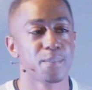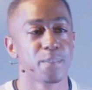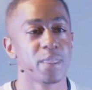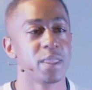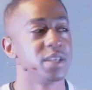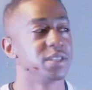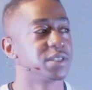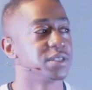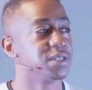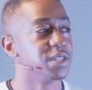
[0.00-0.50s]

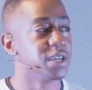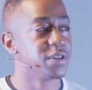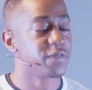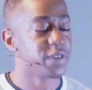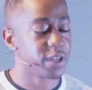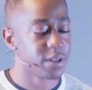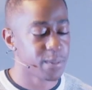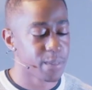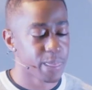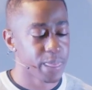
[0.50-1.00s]
is
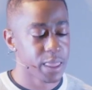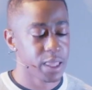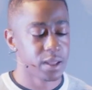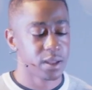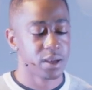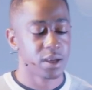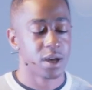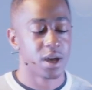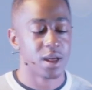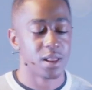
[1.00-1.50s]
living
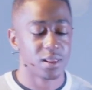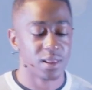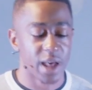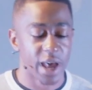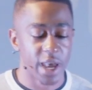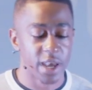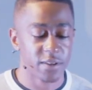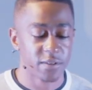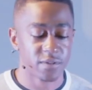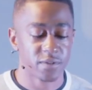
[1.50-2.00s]
a
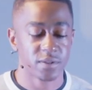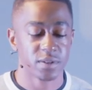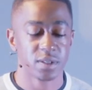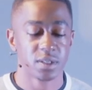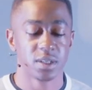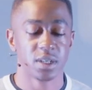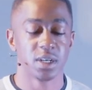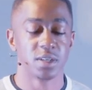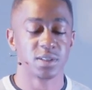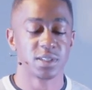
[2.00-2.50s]
life
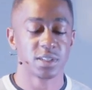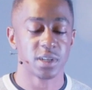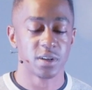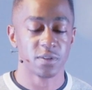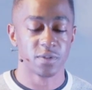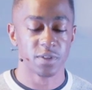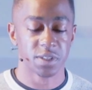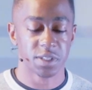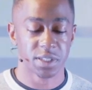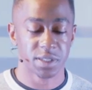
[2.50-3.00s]
of
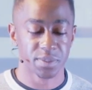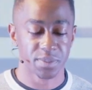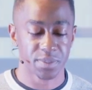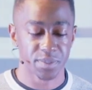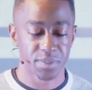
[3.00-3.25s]
service.